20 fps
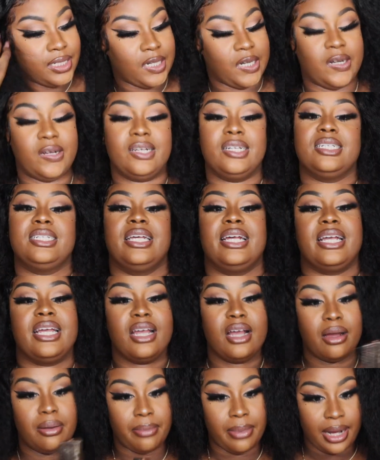I'm going to
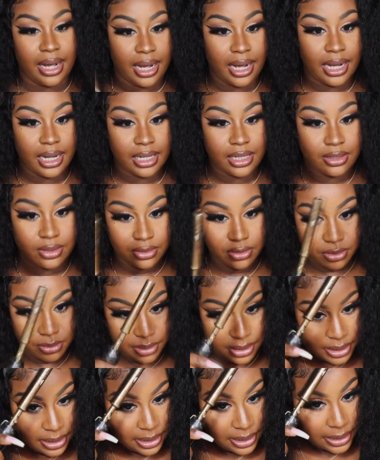take my hot
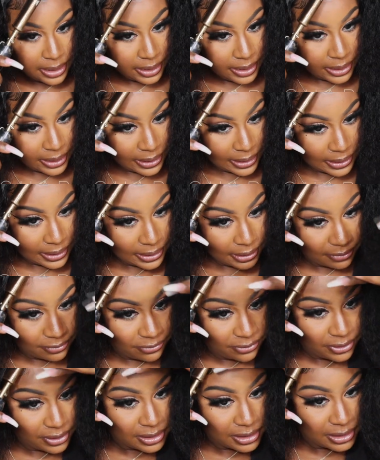comb and I'm
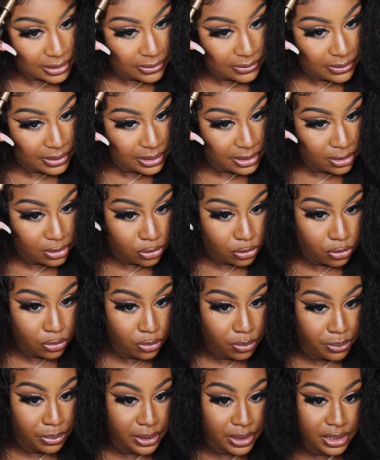first going
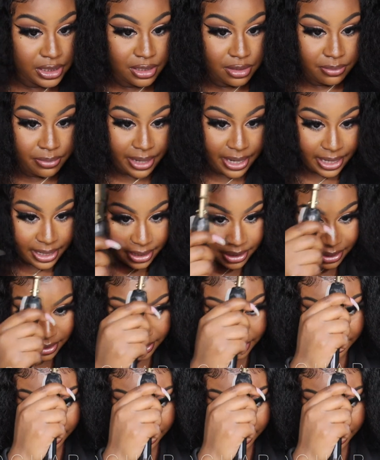to push it back